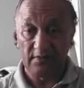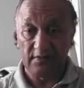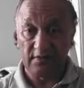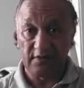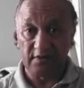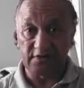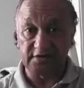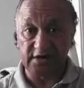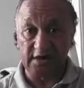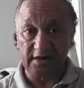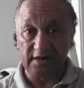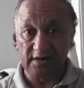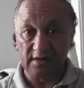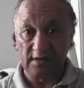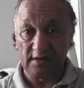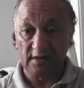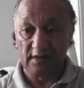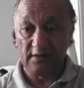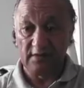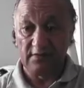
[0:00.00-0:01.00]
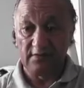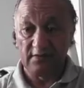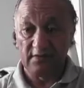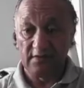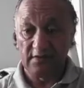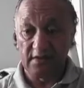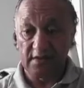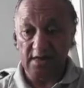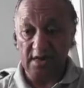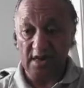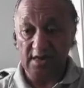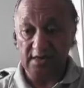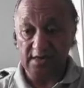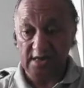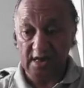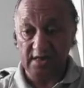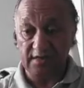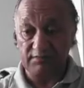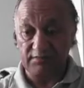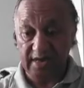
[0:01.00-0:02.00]
You see? You can't
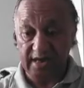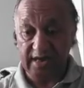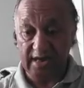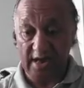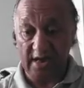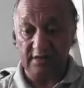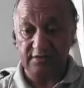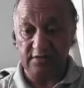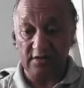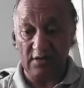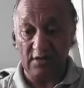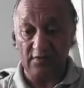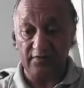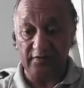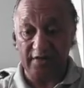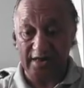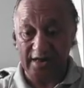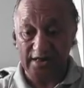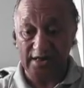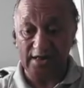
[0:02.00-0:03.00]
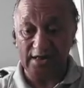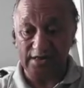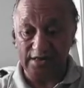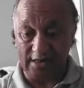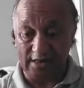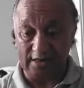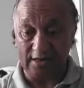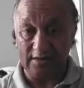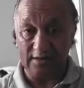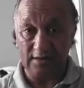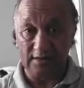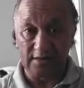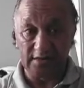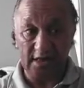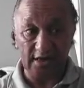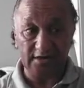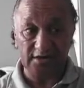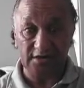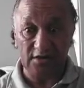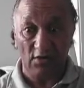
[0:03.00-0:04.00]
cut me out of anything
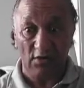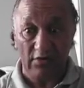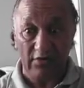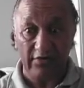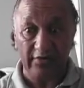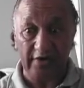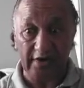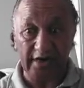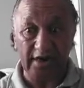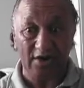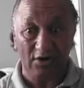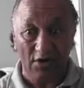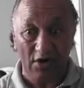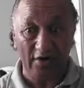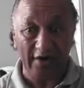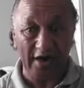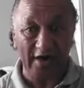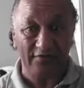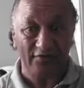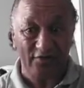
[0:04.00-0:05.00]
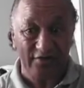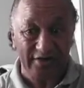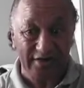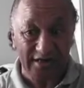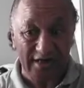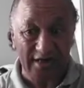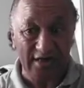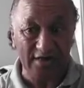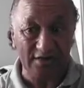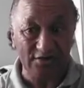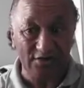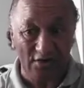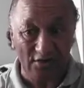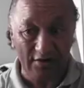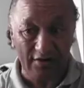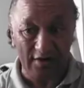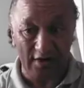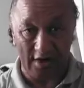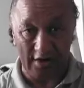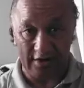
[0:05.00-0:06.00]
that's already gone out for years
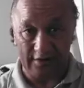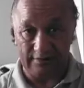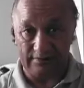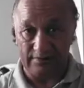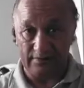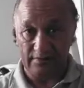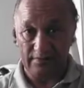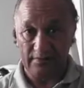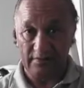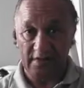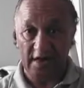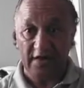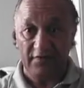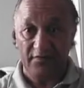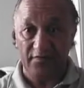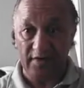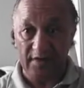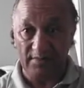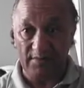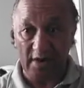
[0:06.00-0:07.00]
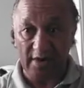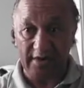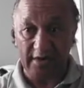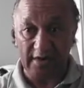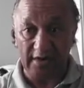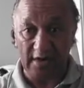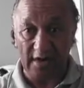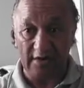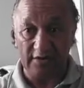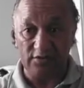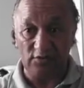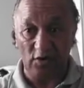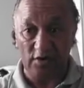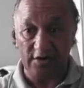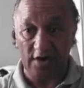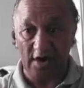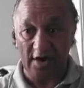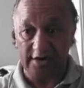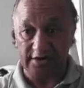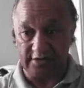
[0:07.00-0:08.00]
online. Everybody knows what
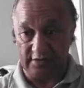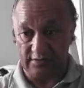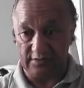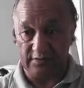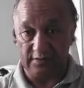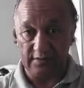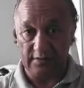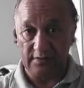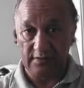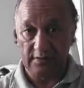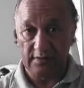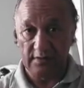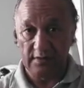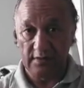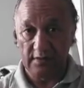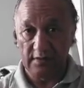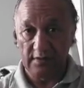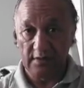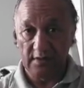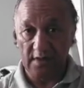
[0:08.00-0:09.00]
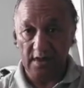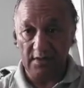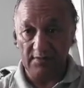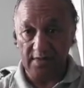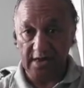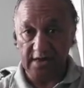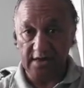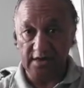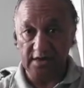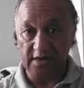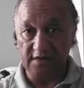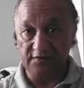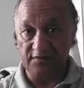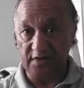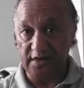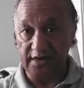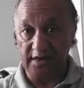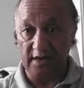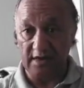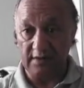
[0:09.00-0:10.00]
I do. I'm making this
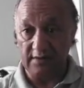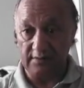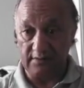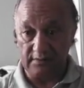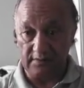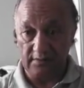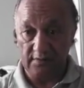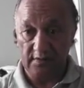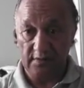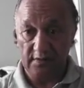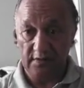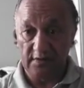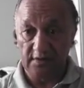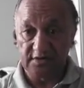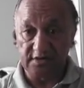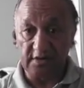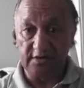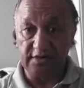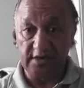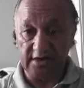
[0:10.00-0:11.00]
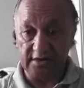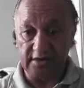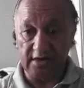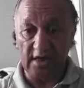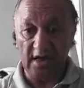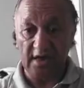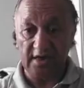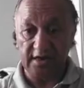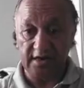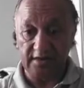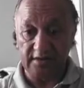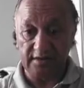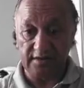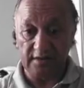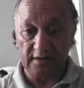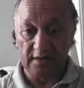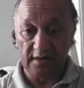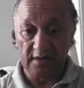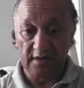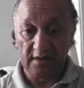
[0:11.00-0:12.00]
video so that I can
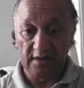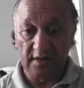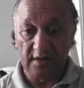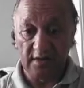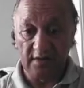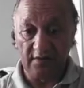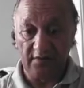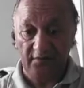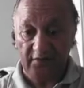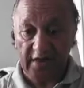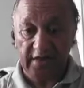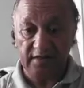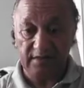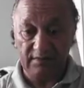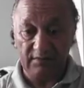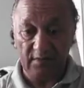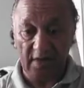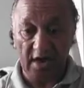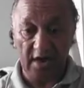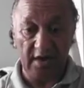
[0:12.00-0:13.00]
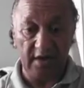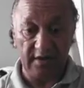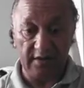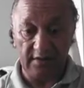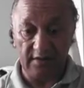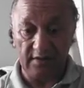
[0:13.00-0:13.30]
vent my